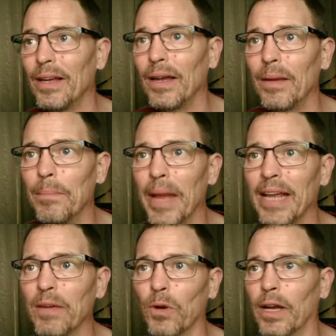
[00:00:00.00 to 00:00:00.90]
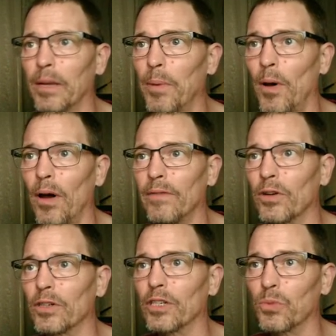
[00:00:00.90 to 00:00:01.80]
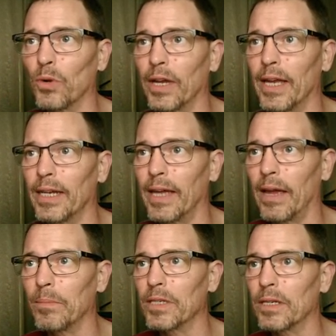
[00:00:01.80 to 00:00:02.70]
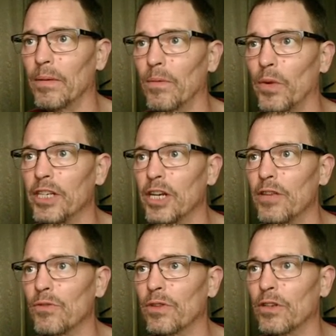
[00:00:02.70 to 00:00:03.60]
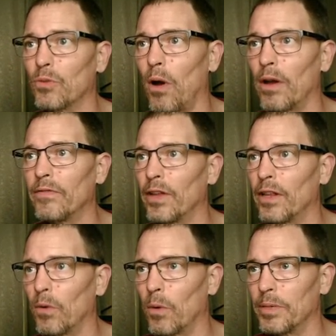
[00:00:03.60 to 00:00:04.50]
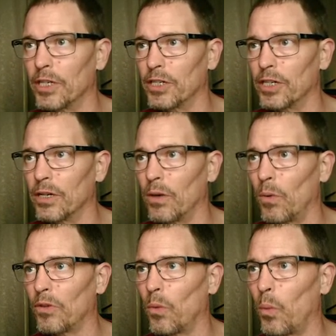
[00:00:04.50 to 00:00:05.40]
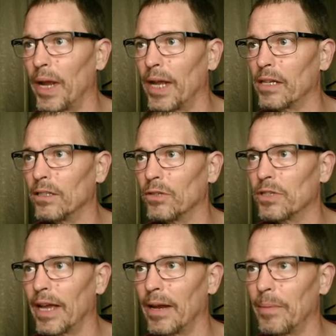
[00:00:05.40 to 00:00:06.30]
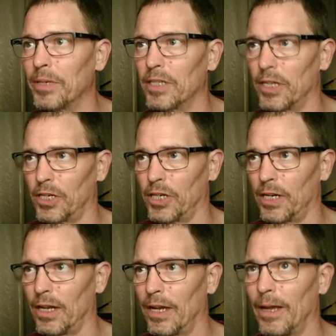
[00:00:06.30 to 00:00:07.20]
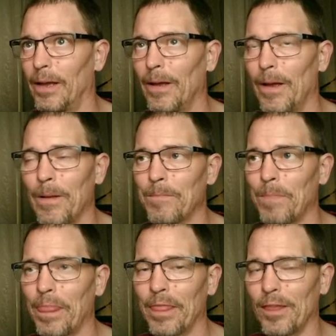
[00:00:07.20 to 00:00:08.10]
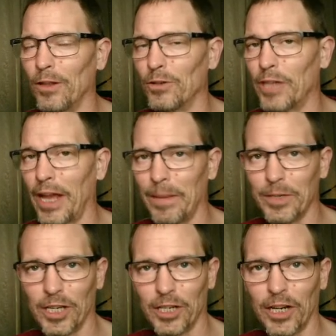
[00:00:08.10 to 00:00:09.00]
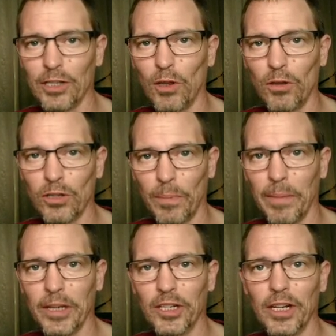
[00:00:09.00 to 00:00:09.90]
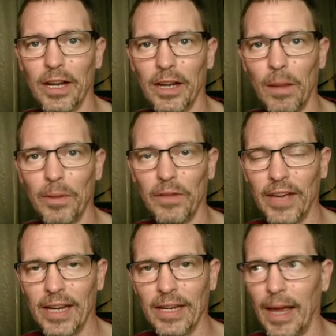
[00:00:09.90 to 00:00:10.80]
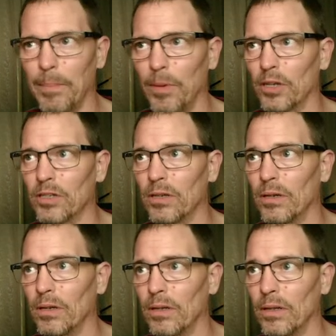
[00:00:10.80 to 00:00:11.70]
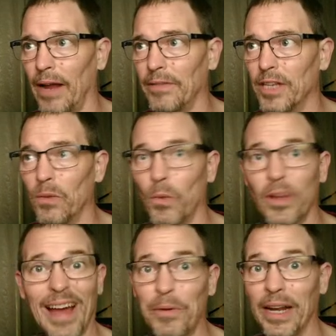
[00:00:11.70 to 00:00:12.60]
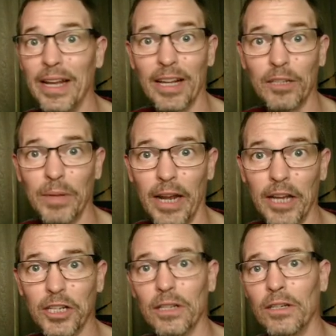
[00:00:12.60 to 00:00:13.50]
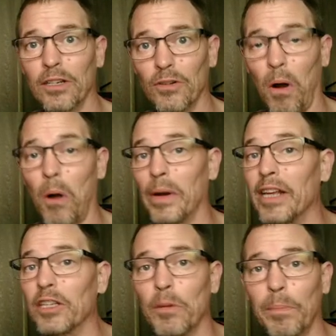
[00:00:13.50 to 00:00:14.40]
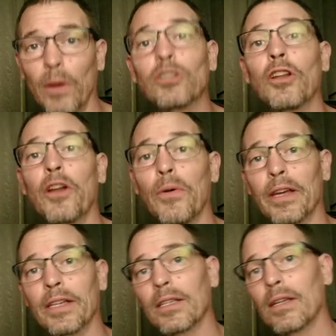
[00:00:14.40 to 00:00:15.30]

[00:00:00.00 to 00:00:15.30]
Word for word: Many rook and pawn versus rook endgames reach either the drawn Philidor position or the winning Lucena position. The Lucena position has also been mentioned in a couple of endgame books that I've seen without any explanation. You're already supposed to know this